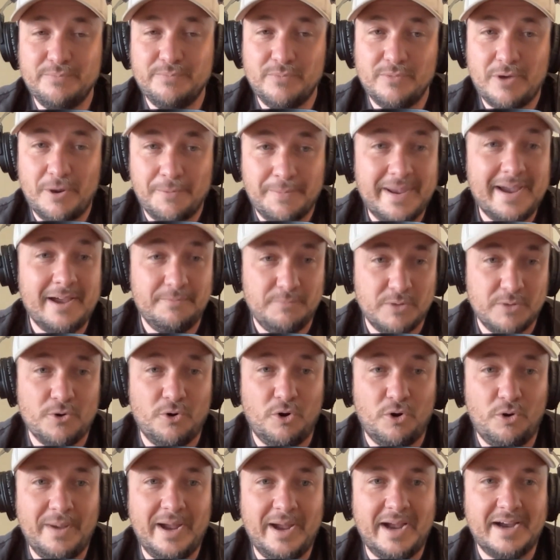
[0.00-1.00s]
about
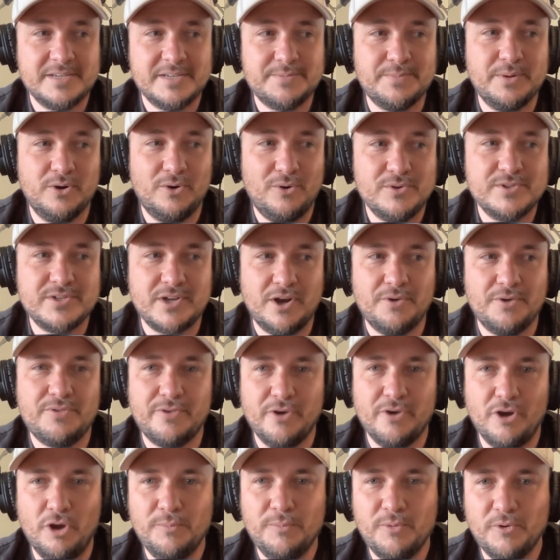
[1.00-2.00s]
McCormacks, but also
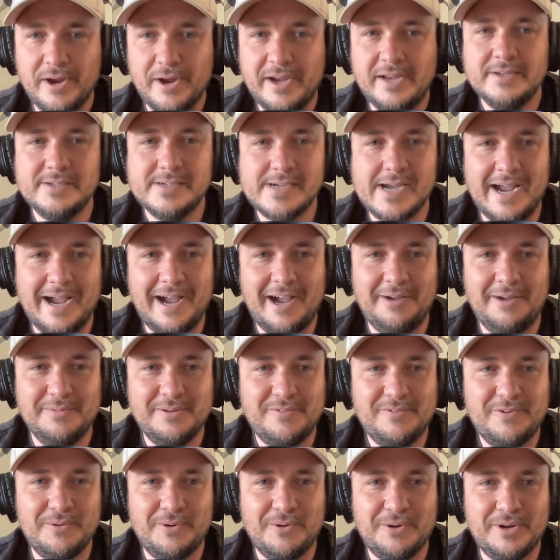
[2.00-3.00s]
Thermery,
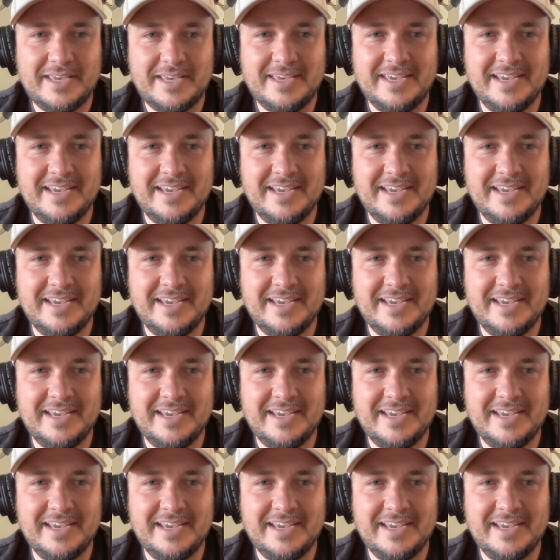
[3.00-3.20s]
if you want to